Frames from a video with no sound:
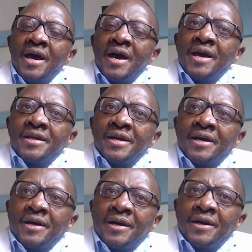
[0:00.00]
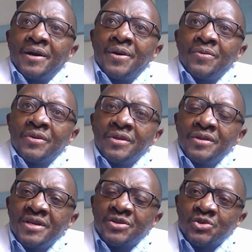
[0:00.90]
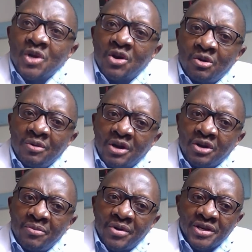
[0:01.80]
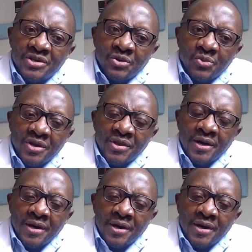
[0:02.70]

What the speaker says: And there's also a collaboration with